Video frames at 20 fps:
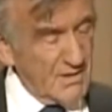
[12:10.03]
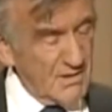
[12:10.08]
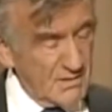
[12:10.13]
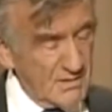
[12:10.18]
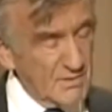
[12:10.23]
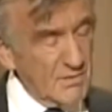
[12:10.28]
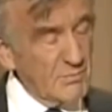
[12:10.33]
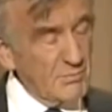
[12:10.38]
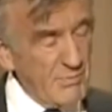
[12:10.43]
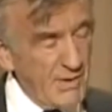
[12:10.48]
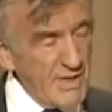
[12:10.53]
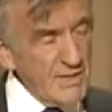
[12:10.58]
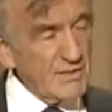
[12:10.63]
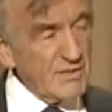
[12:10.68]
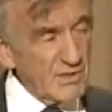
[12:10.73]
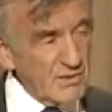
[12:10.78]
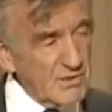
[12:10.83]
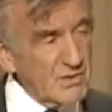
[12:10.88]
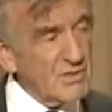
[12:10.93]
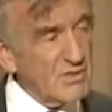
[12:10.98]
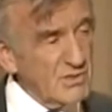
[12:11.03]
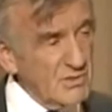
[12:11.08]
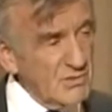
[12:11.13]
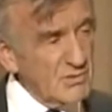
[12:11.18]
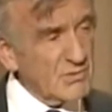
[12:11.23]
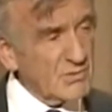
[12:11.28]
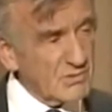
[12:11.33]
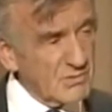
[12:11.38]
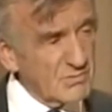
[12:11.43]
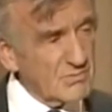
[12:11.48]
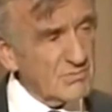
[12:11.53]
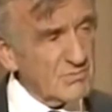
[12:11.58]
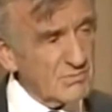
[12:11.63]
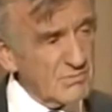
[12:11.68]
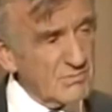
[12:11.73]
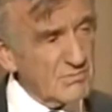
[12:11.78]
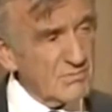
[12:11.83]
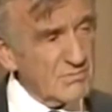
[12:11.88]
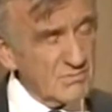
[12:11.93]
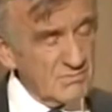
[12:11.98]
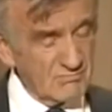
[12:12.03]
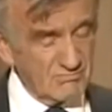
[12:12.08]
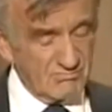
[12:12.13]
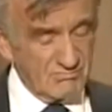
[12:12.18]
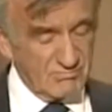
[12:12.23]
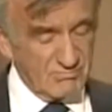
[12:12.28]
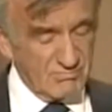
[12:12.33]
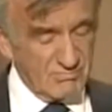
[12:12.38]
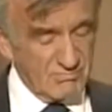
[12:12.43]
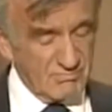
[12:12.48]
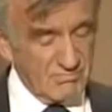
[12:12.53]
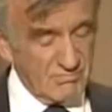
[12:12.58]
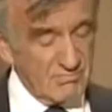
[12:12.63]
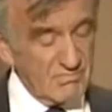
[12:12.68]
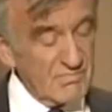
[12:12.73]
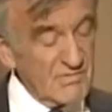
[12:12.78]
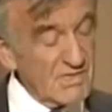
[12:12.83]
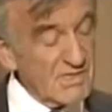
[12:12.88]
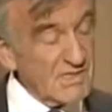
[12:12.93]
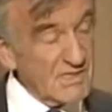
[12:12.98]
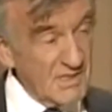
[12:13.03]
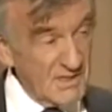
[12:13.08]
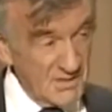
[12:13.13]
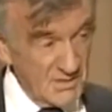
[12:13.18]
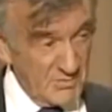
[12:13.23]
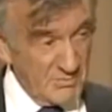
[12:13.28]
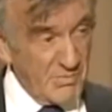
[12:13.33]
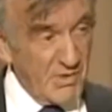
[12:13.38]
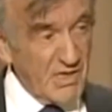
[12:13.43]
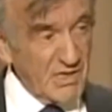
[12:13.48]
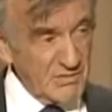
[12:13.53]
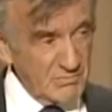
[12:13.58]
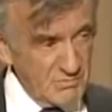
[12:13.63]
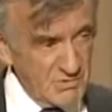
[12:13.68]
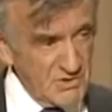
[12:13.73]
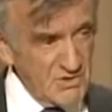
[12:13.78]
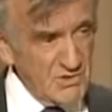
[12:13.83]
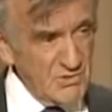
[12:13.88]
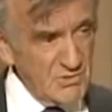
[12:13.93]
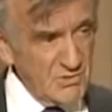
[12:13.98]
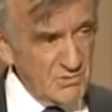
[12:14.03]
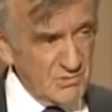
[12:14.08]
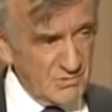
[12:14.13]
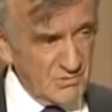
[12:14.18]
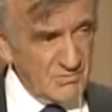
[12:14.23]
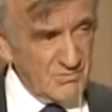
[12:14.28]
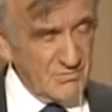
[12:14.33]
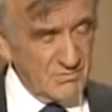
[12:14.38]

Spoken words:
that the Pentagon knew, the State Department knew,